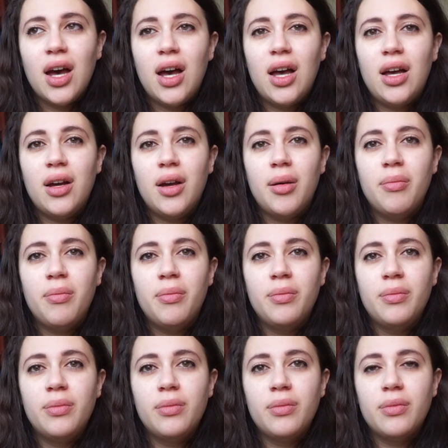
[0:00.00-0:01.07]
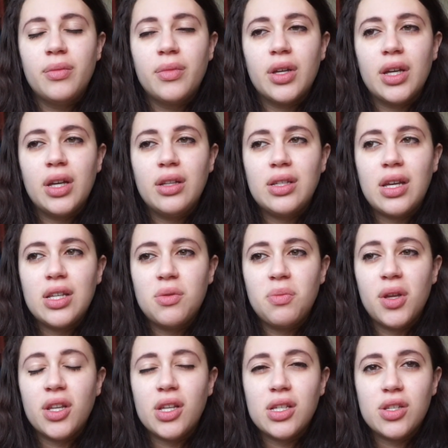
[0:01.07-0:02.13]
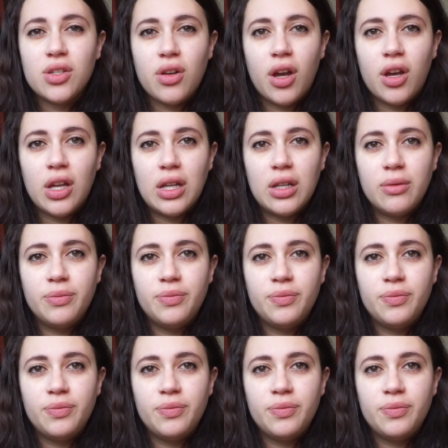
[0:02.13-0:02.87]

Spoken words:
It has been a struggle